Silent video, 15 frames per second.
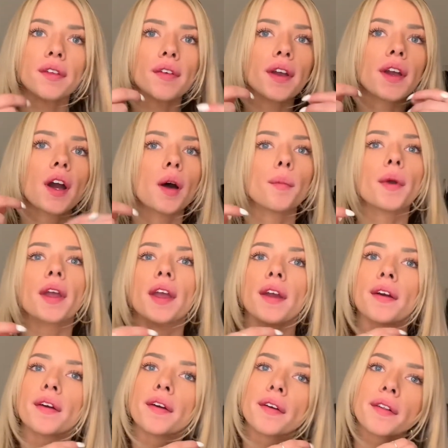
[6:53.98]
I cut my
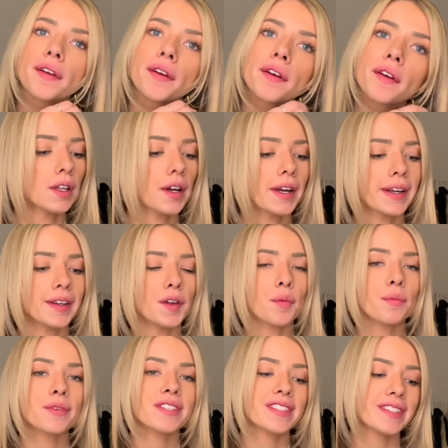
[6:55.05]
hair earlier. All right,
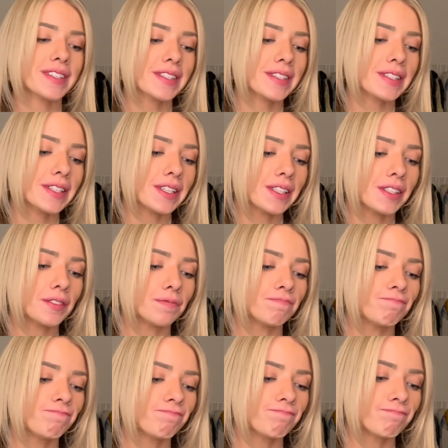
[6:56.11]
number 16.
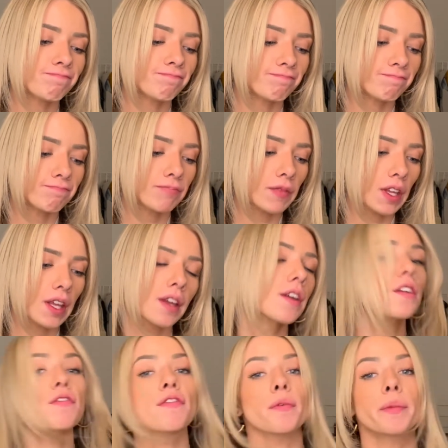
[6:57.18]

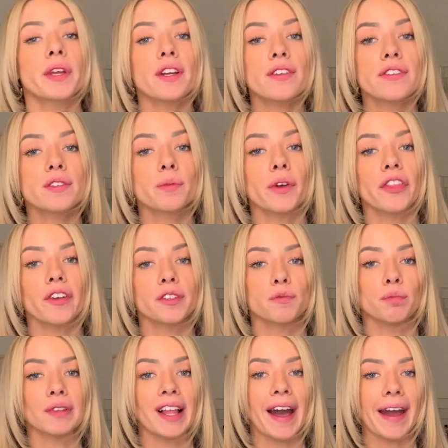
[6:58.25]
From here, this one looks
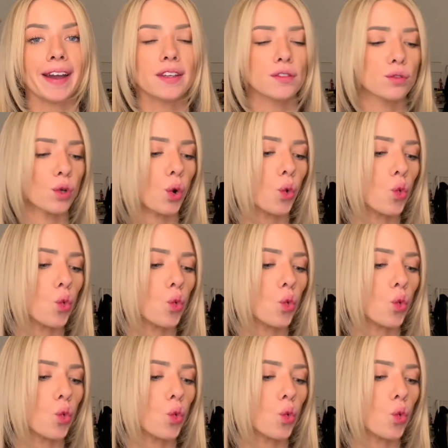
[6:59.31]
black, so